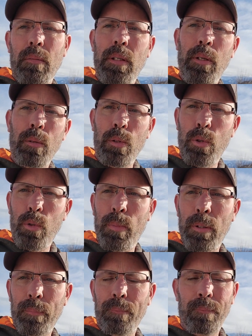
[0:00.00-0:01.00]
Gear
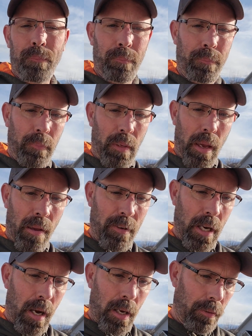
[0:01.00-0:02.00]
lube. I've
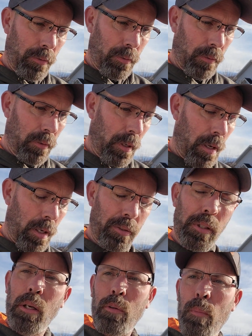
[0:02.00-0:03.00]
got
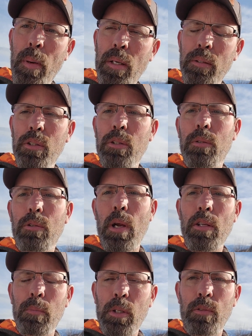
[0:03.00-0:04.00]
synchro mesh
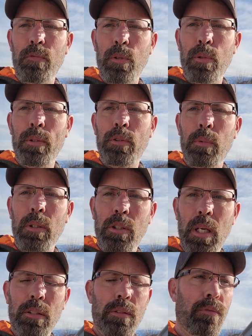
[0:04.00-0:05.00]
transmission fluid, so we can
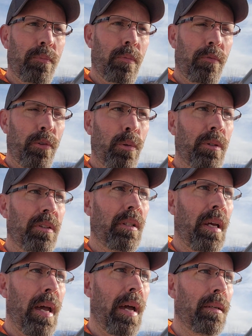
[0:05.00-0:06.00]
change the fluids in
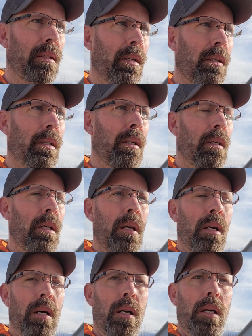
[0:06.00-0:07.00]
that.
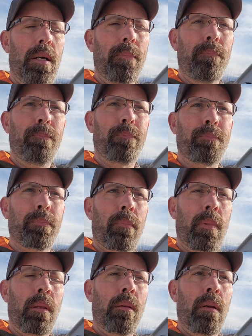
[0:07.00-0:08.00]

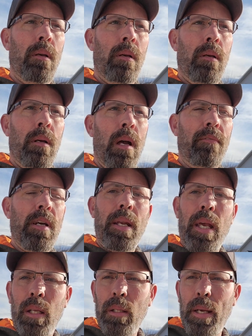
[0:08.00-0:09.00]
I've got
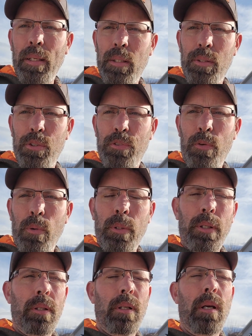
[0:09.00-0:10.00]
headlight gears
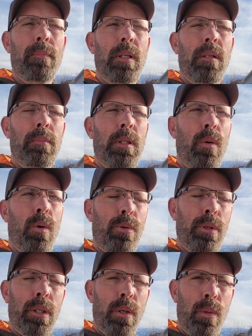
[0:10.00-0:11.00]
for it. I'm going to be
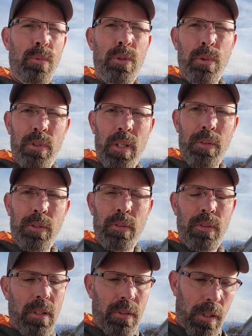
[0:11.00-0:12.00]
ordering O2
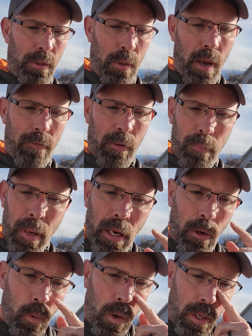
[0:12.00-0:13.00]
sensors because I do have a
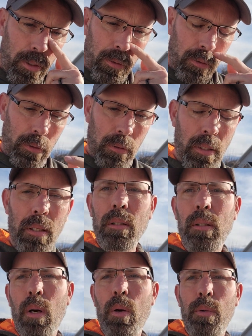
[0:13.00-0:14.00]
Bank One
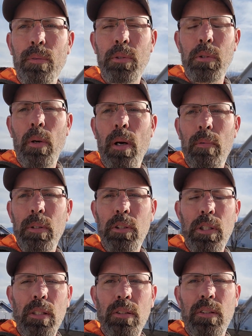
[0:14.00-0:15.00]
lean code, so I want to
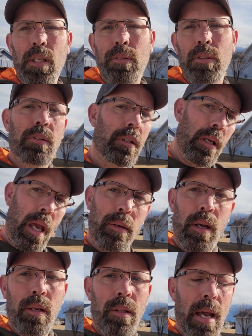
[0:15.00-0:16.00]
change the sensors. And
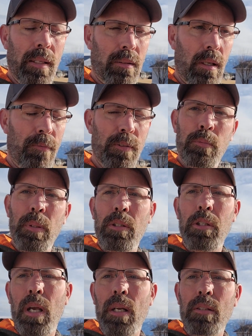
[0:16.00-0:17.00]
none of that stuff has been
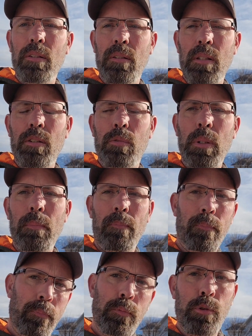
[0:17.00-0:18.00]
changed since we
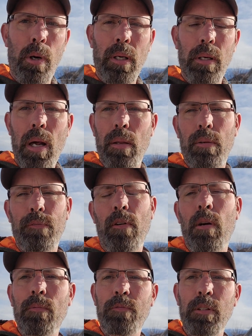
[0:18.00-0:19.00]
drug it out of the
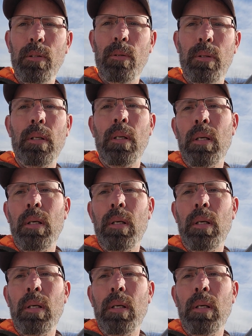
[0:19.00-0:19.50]
farm field.